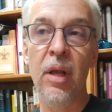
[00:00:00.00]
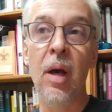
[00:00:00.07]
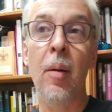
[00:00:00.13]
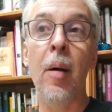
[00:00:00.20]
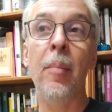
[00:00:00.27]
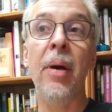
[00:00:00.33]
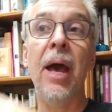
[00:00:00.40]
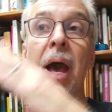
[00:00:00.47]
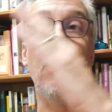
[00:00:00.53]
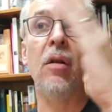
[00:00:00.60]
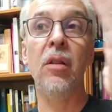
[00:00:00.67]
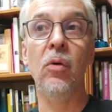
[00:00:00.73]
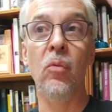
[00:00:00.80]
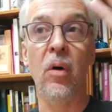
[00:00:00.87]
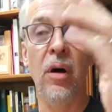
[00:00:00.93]
we come up
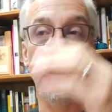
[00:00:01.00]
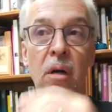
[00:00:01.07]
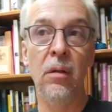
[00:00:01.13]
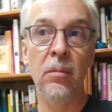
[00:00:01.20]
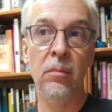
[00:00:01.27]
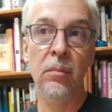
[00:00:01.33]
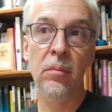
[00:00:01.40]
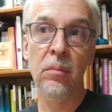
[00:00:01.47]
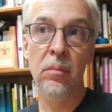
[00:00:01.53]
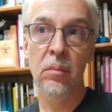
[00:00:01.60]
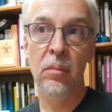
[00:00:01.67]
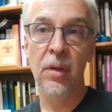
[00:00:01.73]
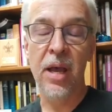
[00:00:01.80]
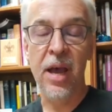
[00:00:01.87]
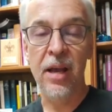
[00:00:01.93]
out of the water
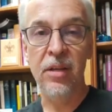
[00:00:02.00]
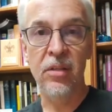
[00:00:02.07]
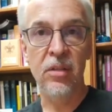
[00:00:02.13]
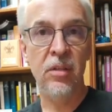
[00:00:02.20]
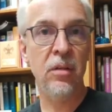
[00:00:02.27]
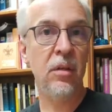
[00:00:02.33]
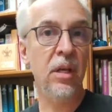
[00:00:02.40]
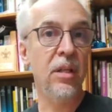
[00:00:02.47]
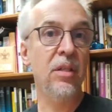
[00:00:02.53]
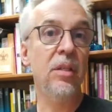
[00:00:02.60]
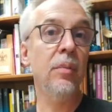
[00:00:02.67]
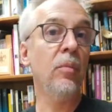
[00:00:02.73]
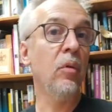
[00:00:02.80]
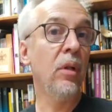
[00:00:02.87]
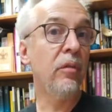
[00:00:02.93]
as a
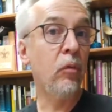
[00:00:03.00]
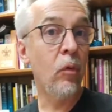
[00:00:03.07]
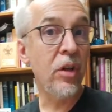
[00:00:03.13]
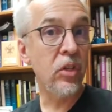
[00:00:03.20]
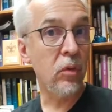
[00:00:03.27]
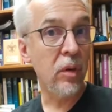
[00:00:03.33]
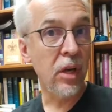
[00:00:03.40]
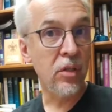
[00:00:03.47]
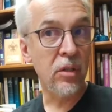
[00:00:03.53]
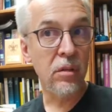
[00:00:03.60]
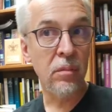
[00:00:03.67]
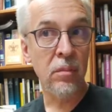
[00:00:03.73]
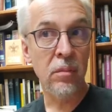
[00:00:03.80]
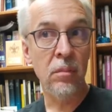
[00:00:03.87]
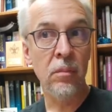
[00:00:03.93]
symbol of
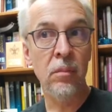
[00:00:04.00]
resurrection,